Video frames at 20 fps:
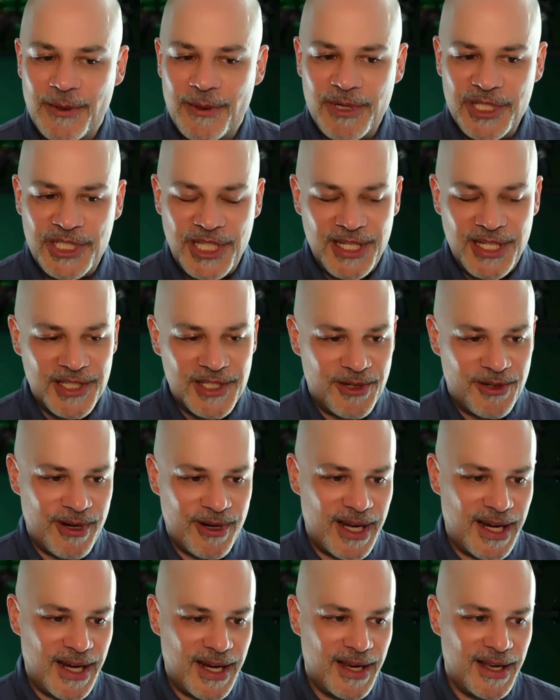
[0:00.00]
what Gene is
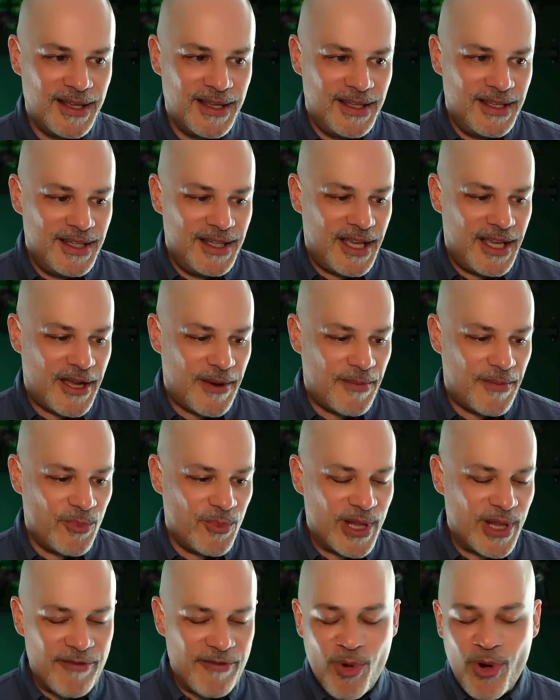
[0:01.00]
creating,
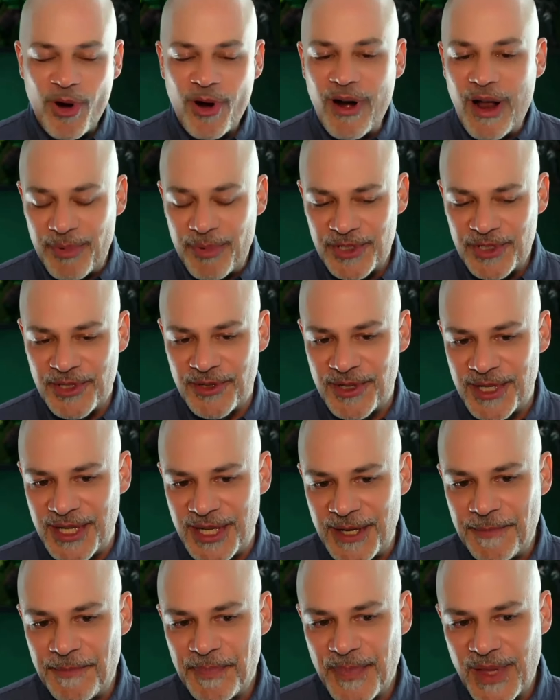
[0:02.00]
will have more opportunity.